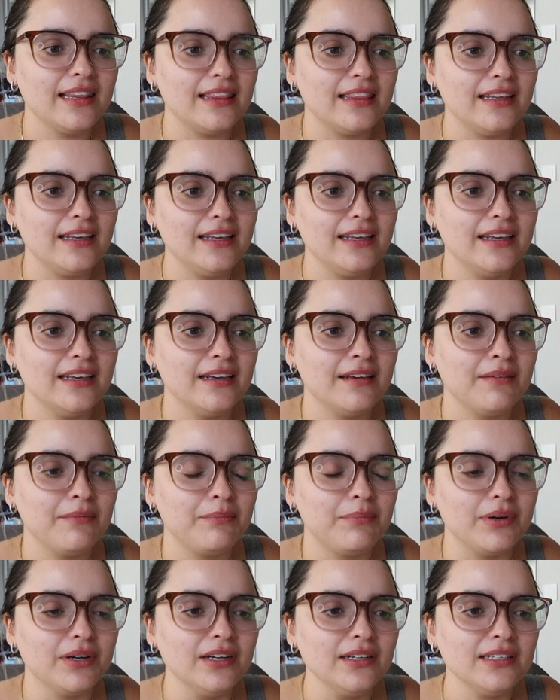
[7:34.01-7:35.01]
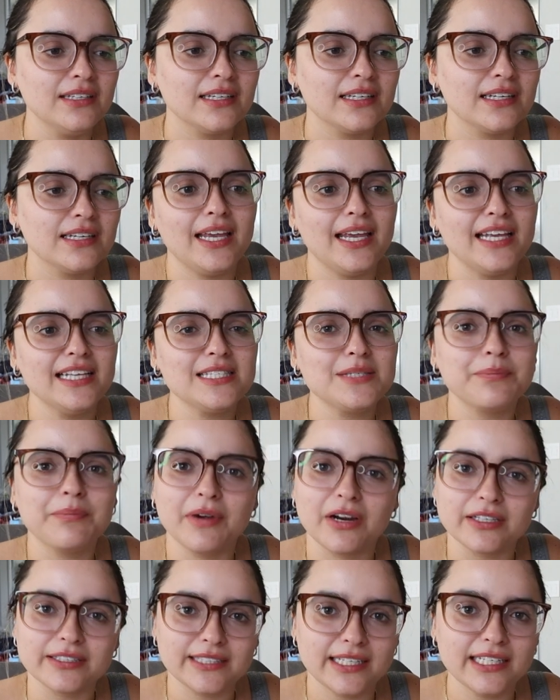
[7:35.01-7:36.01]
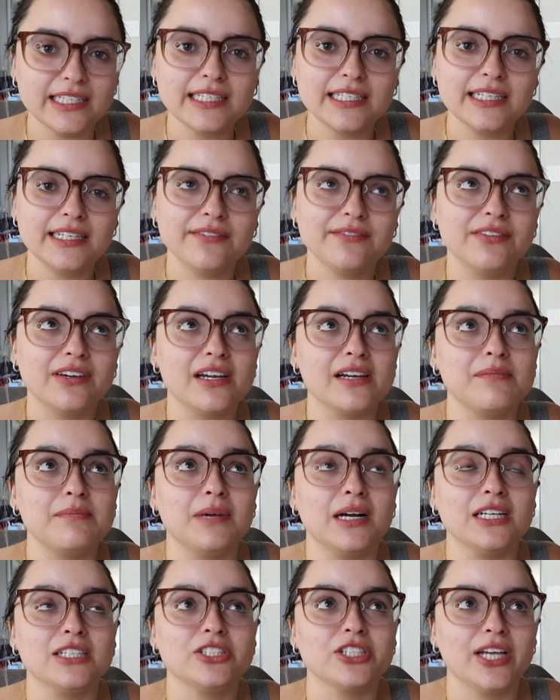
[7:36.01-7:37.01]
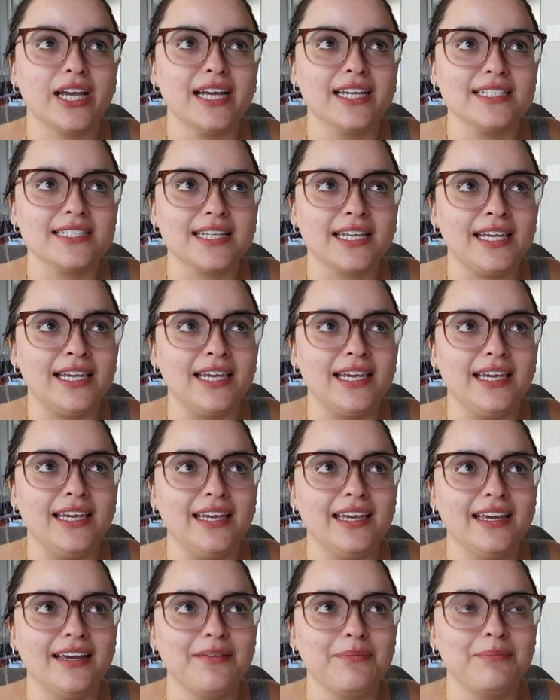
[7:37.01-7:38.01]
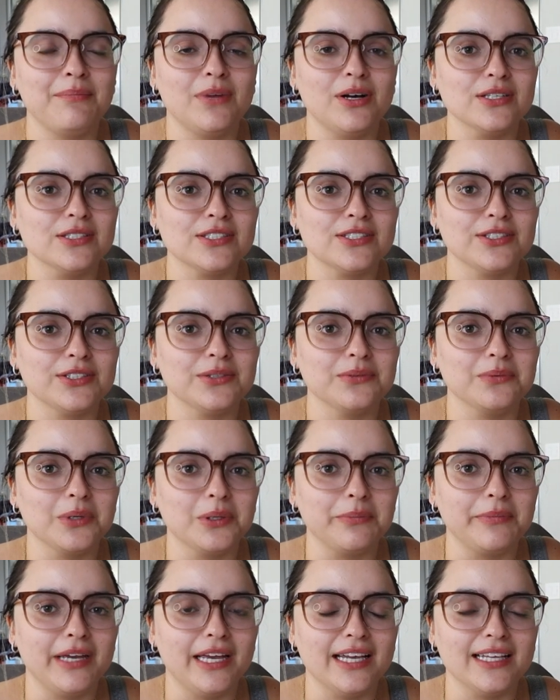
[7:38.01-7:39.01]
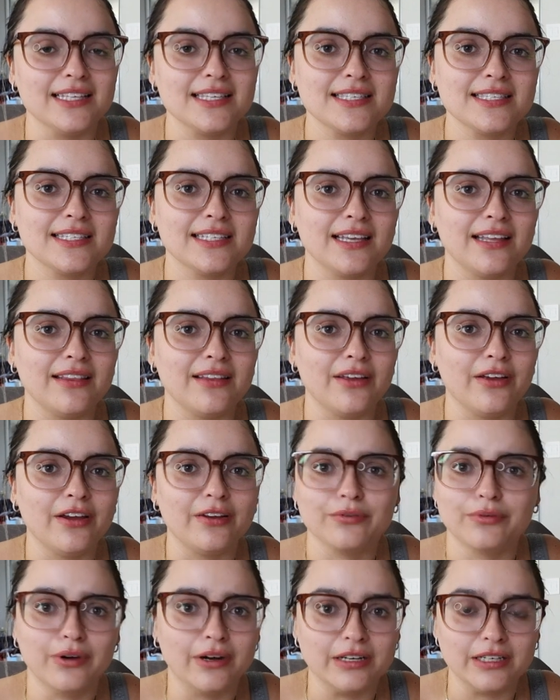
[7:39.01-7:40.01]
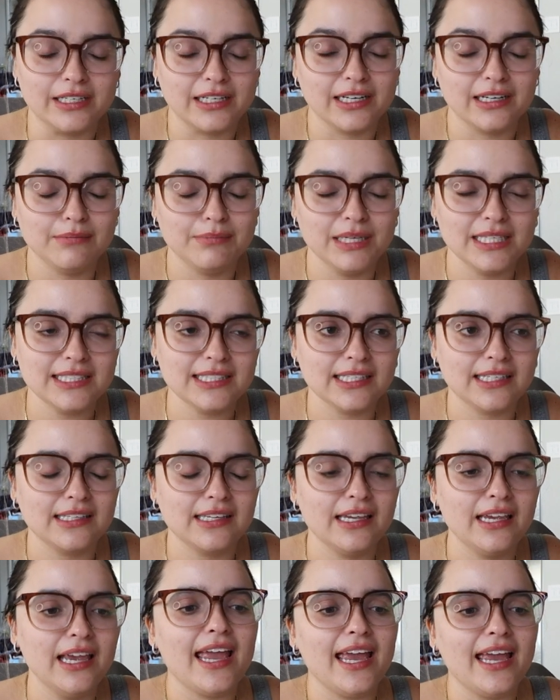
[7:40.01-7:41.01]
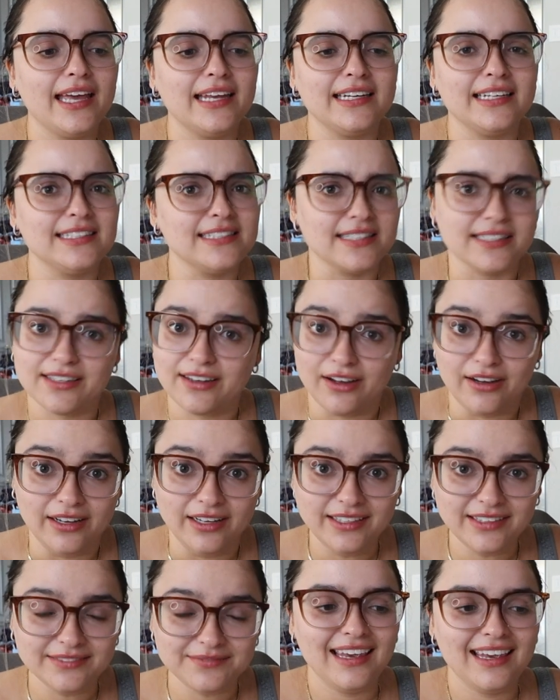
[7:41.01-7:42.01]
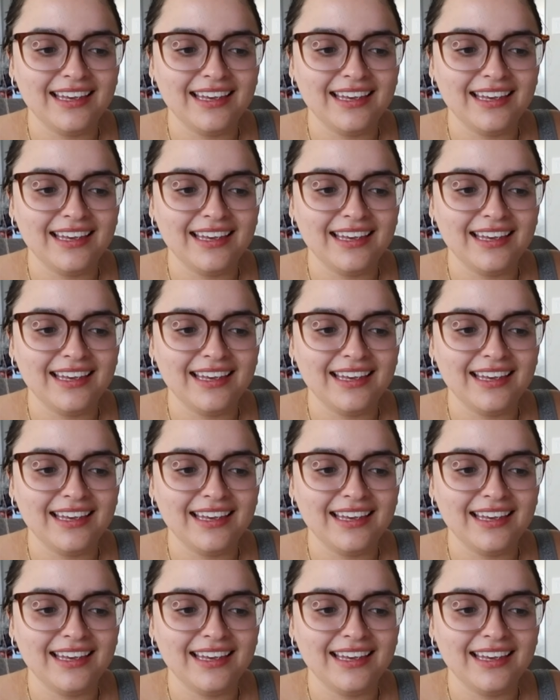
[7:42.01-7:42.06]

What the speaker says: The book, it's marketed very much as a monster romance erotica, basically, and it's not.